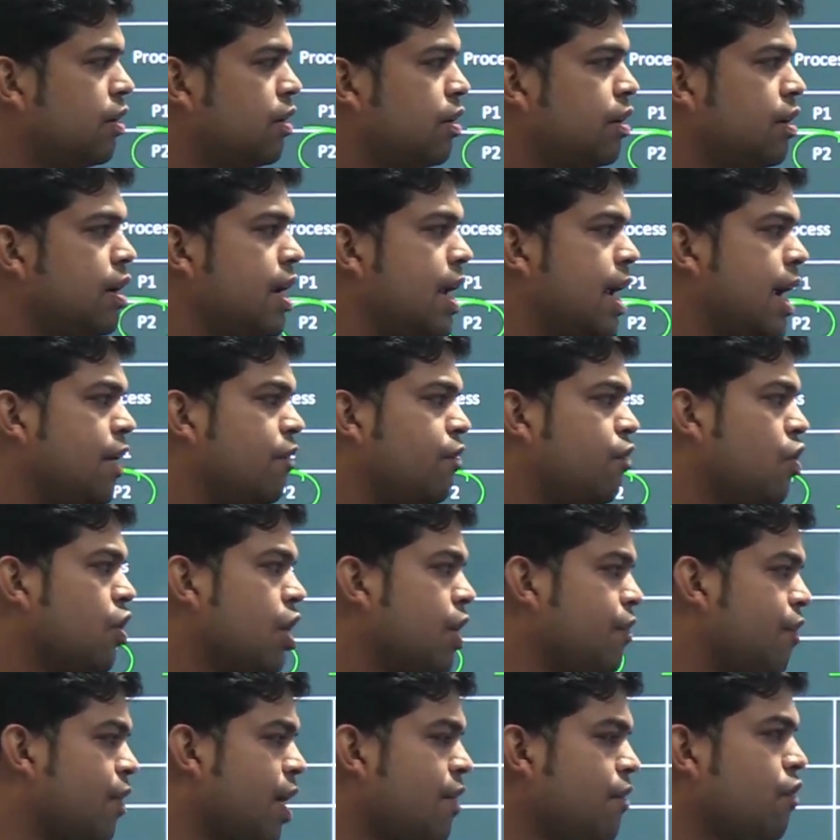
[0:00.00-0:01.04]
at
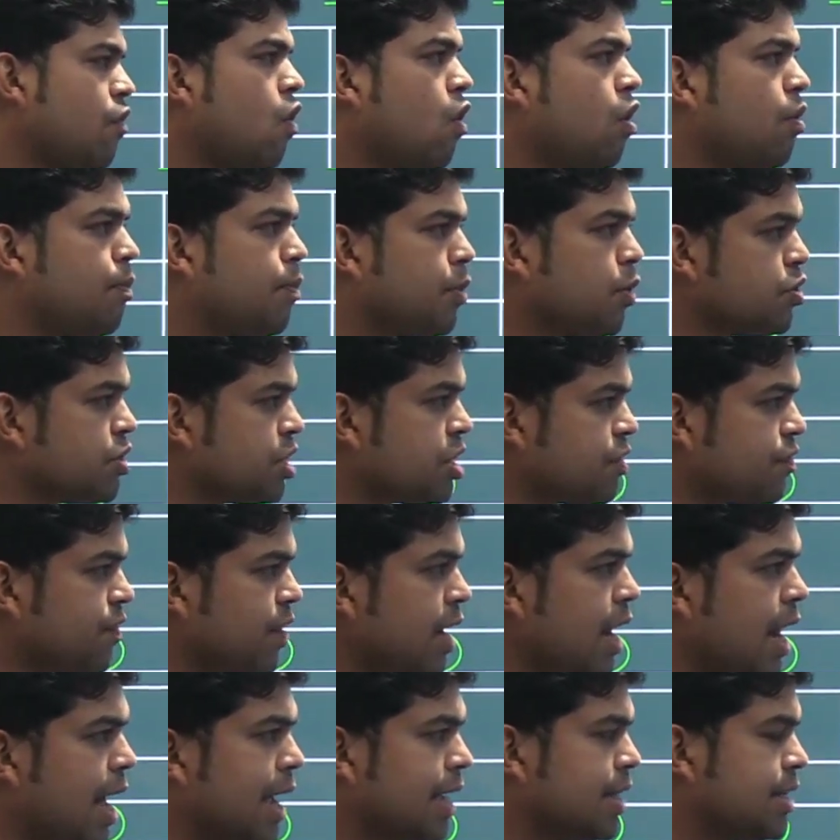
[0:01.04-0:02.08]
45 all process will
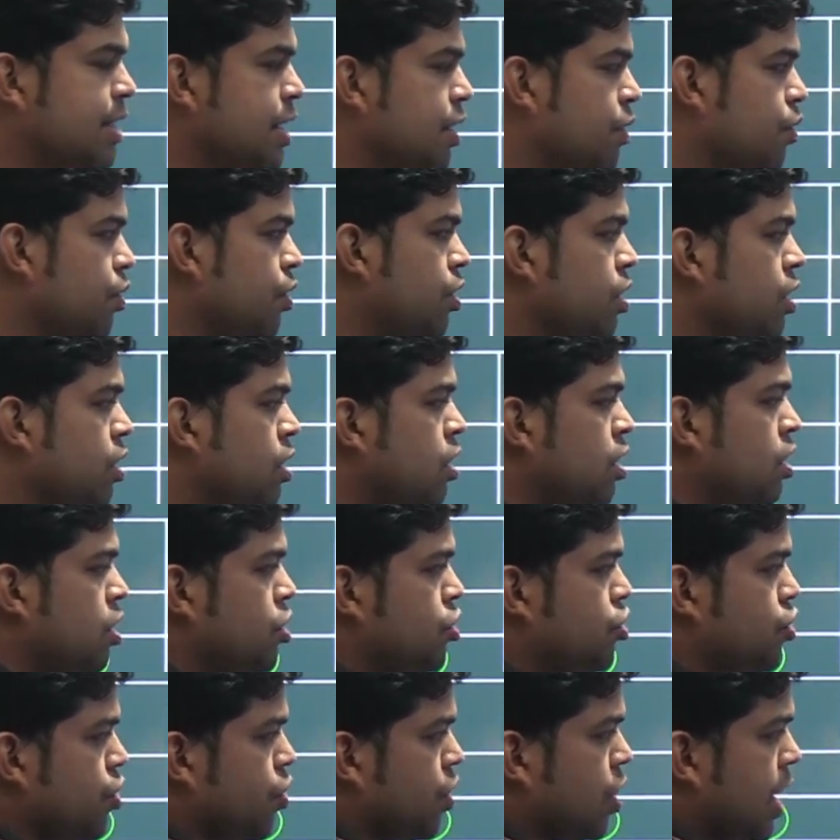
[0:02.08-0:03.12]
execute.
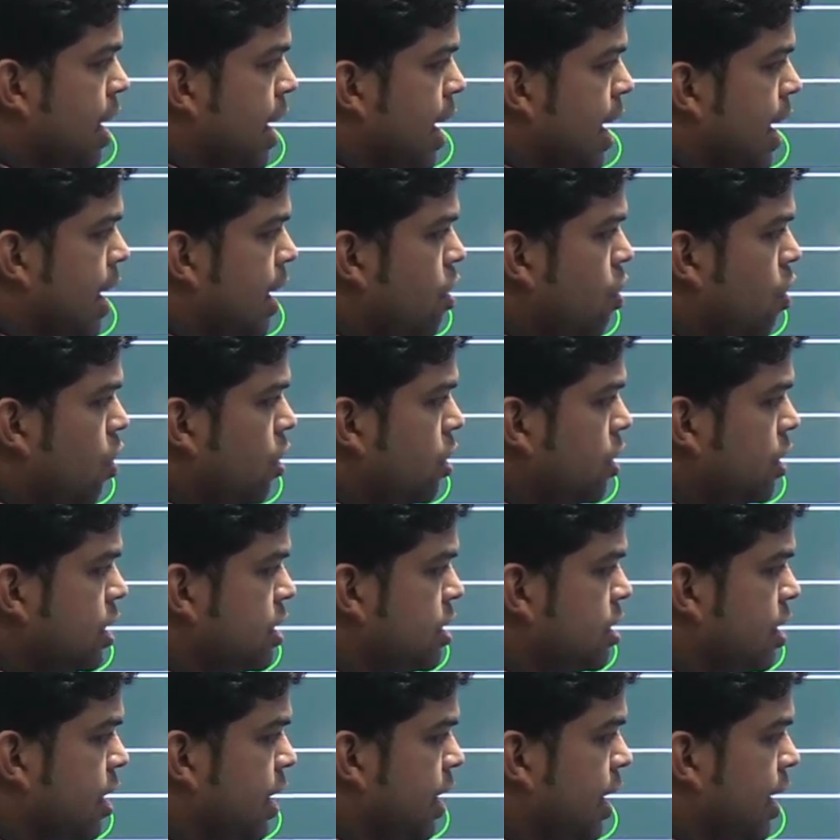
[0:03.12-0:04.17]
So you can add all this
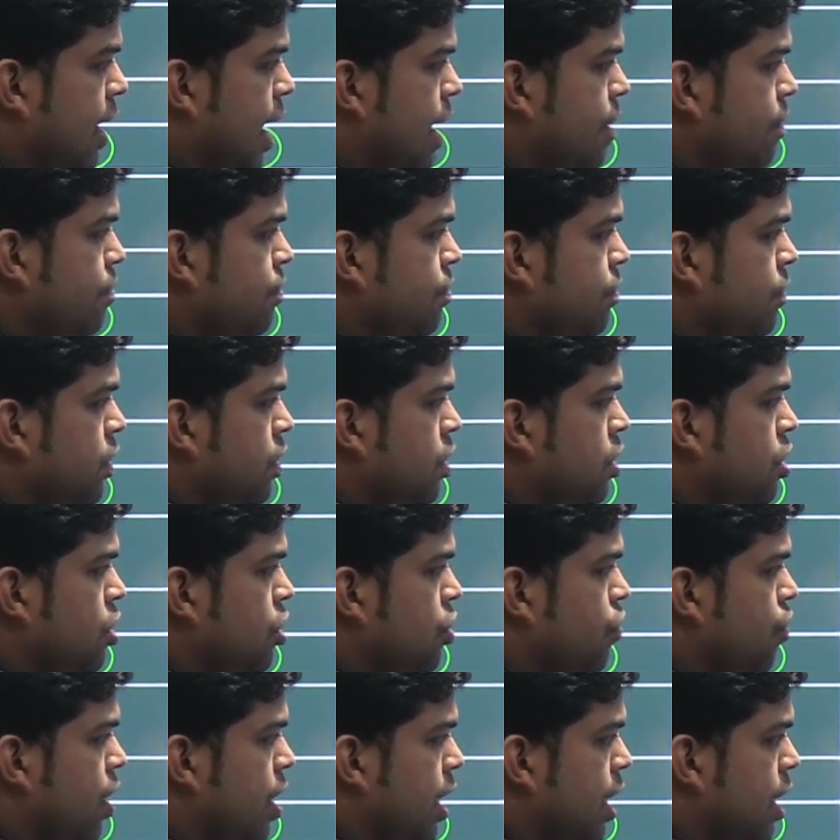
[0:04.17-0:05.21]
3 time,
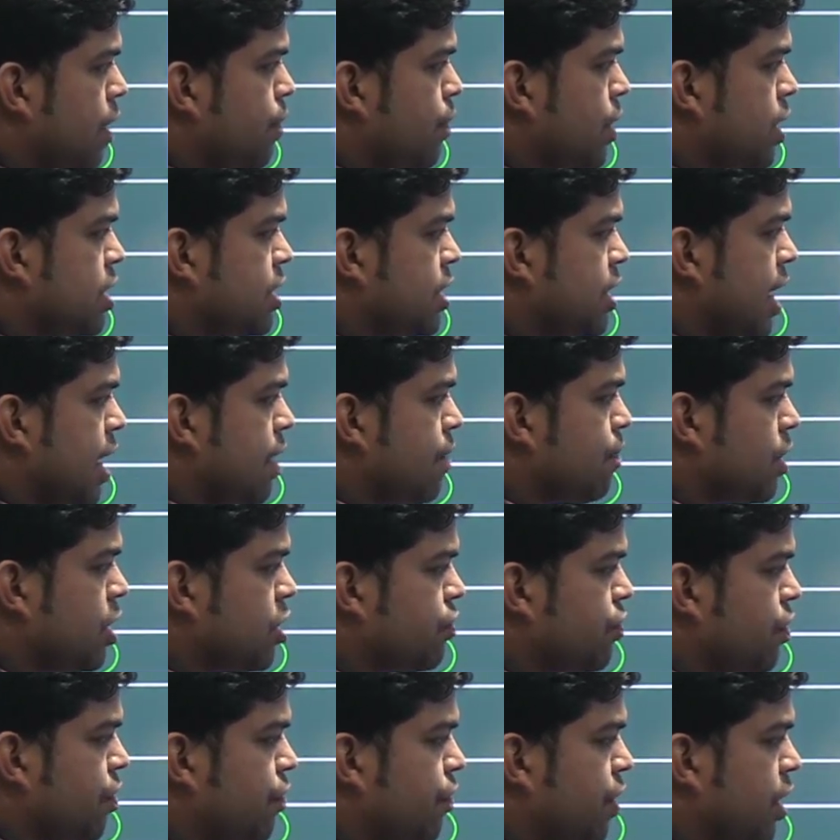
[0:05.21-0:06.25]
20 plus 10 plus
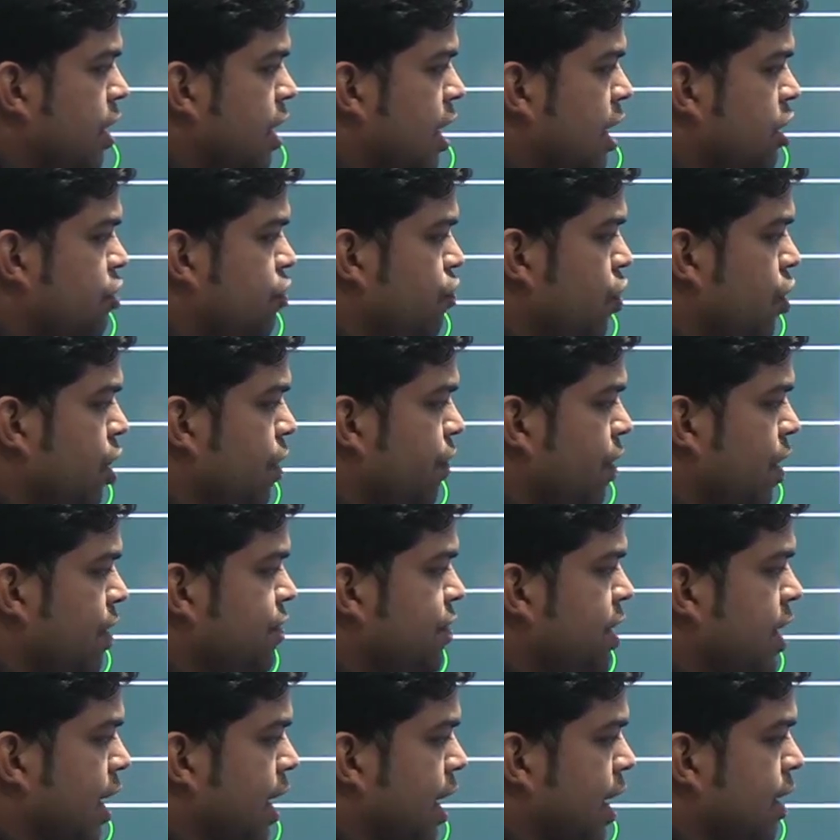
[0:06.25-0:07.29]
15, that is 45
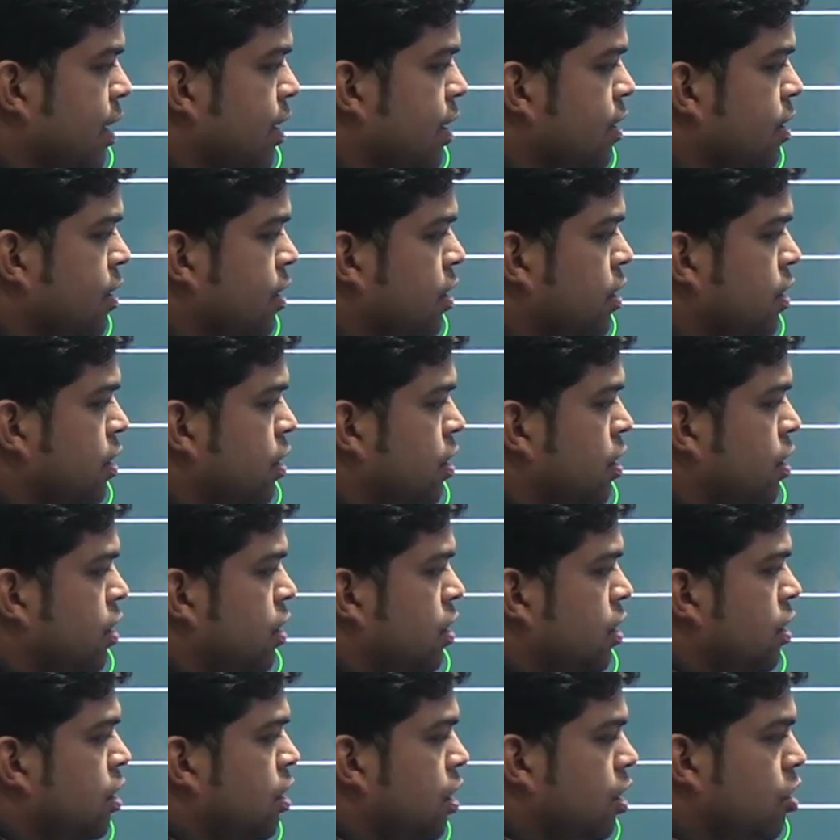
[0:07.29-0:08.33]
second.
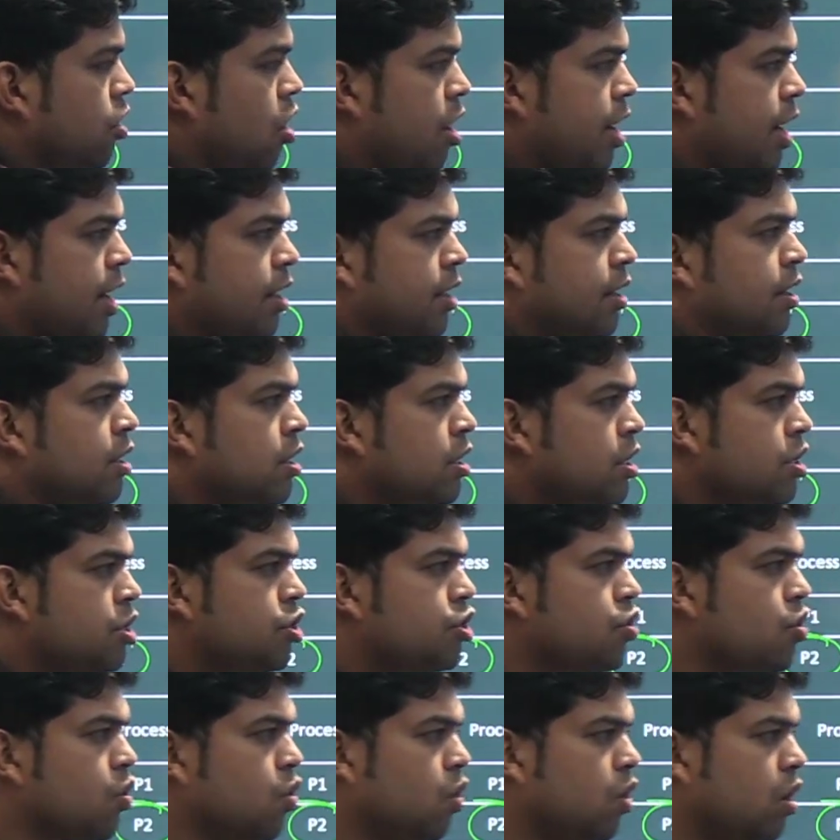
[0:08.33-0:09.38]
Got it?
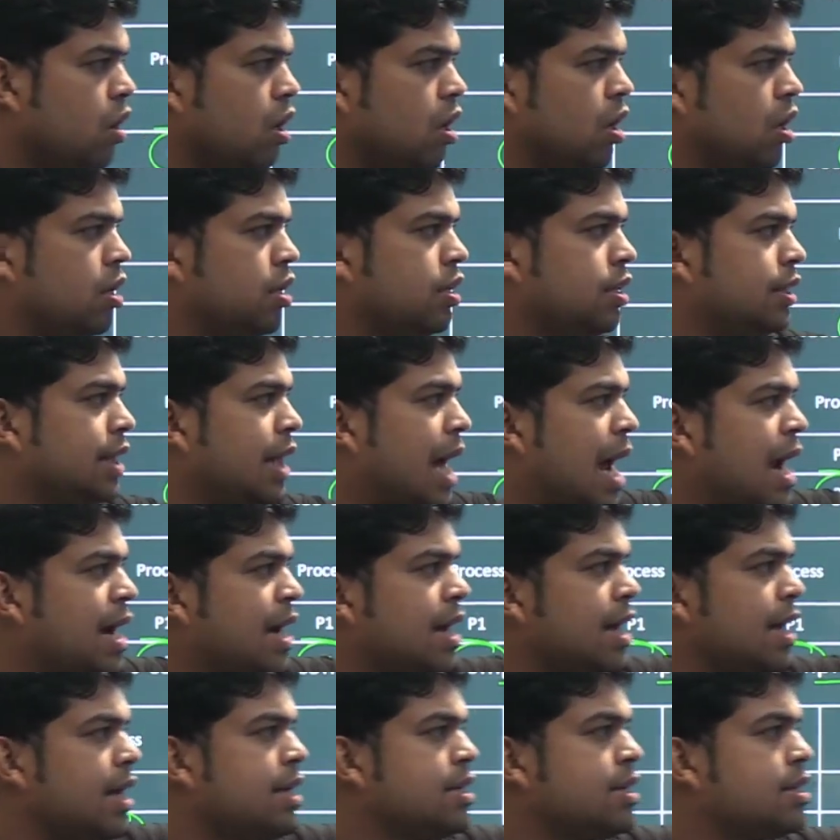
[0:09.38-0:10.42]
So
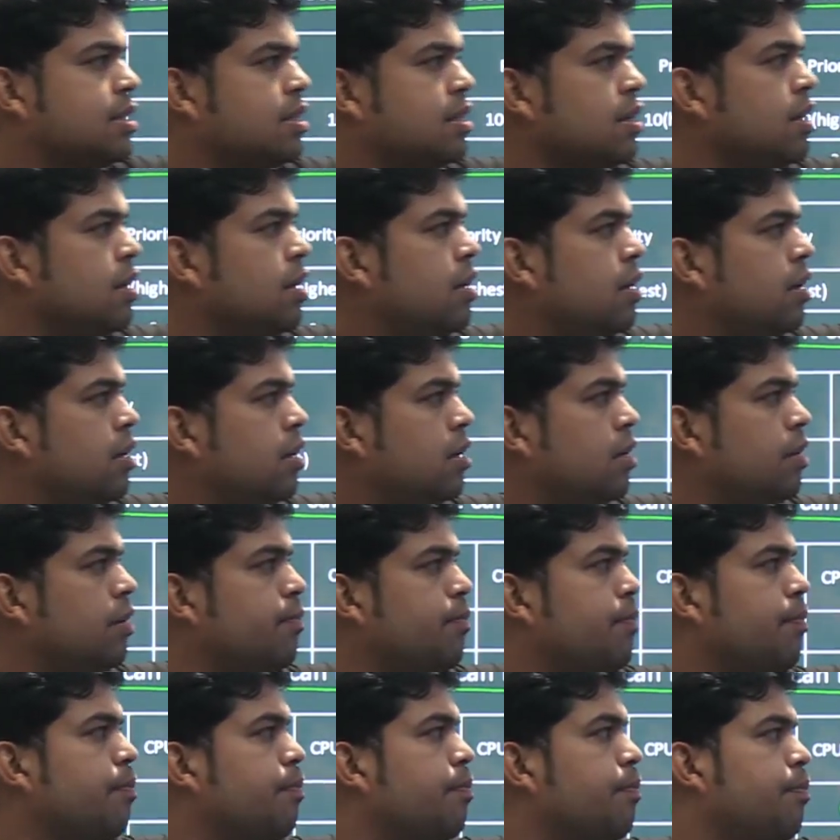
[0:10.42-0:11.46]
that is the
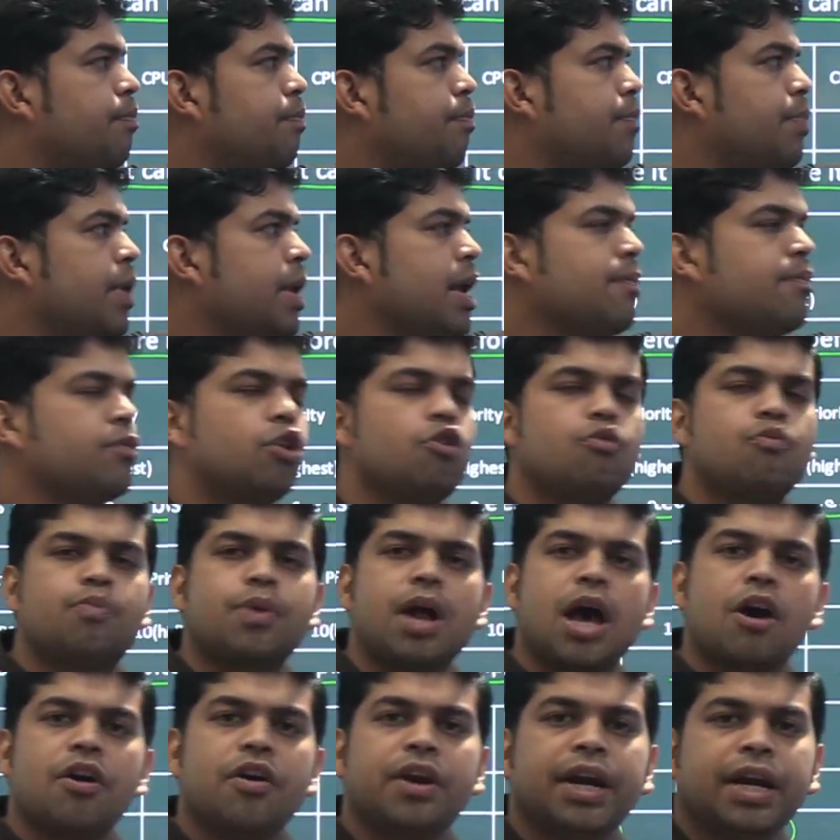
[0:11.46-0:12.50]
preemptive
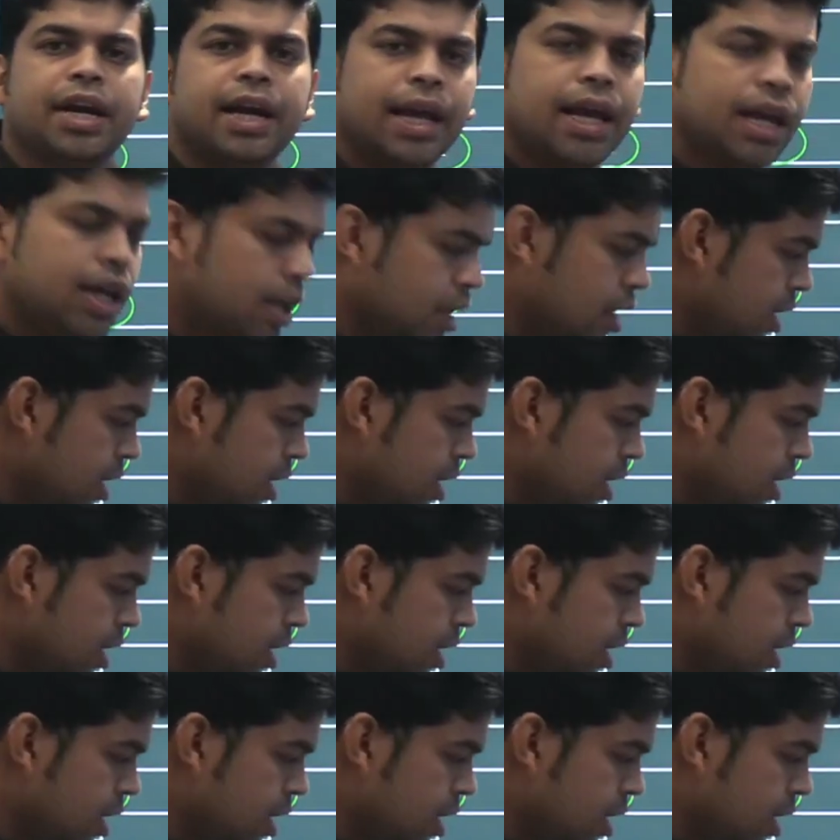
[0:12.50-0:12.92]
priority